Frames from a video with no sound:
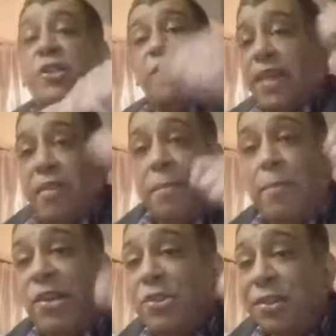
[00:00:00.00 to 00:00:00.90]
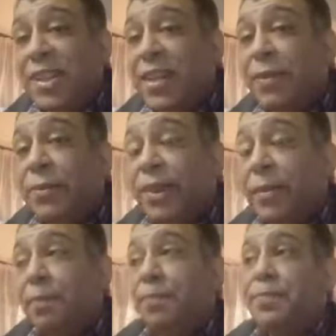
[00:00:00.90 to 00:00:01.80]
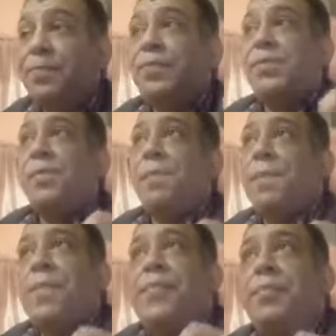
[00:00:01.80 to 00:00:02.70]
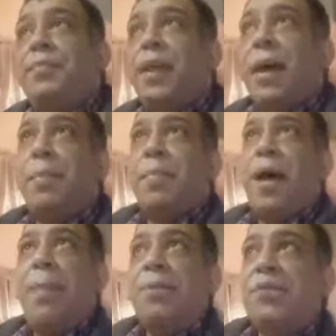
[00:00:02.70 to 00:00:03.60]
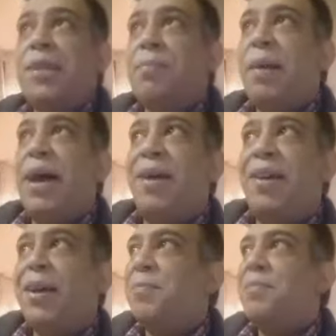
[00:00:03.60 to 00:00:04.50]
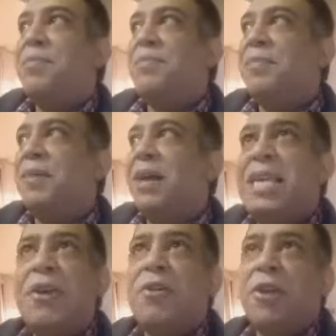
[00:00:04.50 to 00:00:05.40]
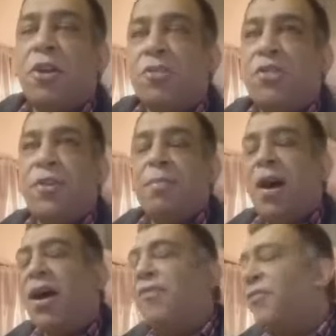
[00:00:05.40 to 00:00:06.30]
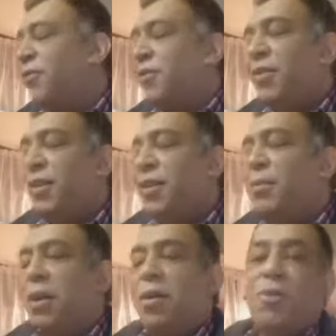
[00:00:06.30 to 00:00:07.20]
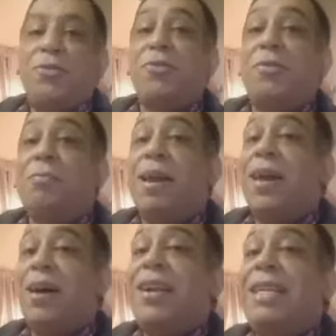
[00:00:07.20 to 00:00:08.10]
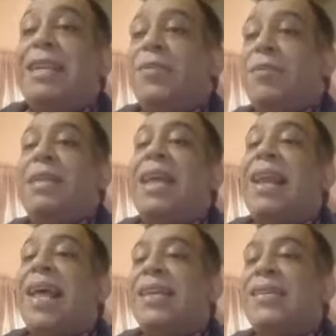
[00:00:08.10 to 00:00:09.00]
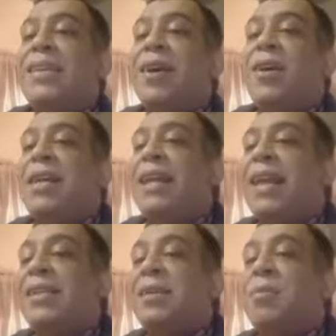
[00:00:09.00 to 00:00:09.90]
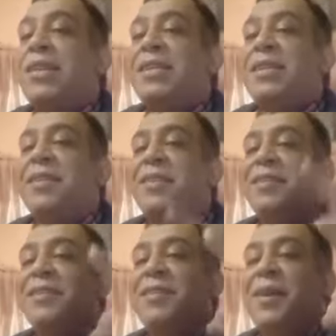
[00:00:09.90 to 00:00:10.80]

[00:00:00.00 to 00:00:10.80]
in there and brush your teeth with it. Up until about a year ago, I've got to admit I neglected my teeth, and